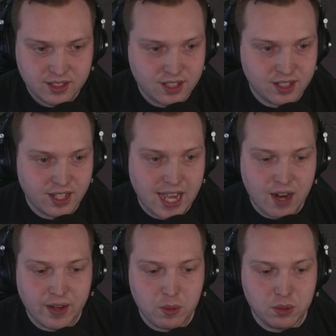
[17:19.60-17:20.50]
because
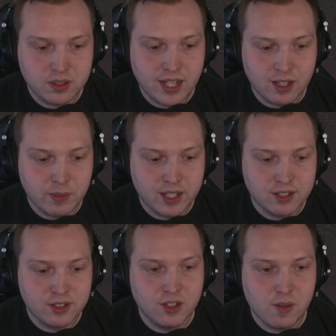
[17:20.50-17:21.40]
Gary will tell me to
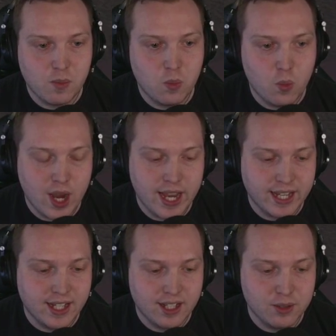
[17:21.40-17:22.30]
stop
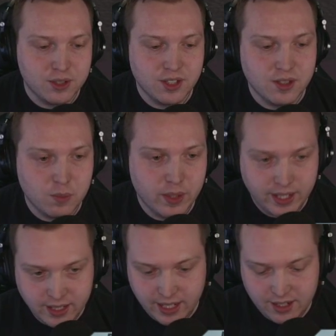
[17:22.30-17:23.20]
way closer than we
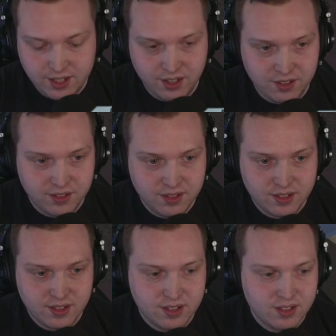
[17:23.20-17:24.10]
need to.
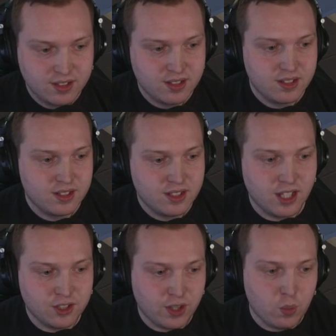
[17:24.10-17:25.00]

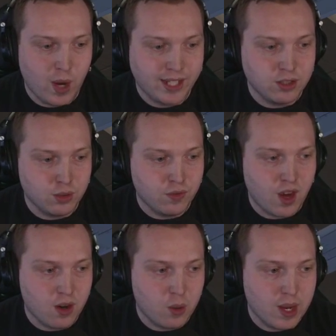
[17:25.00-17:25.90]
Oh, sorry, way too
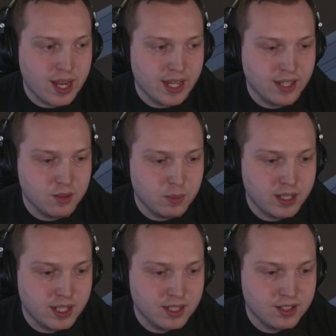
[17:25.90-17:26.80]
far away
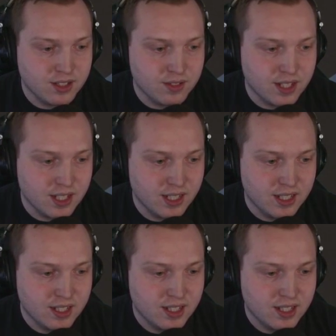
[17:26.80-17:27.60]
than we need to, really.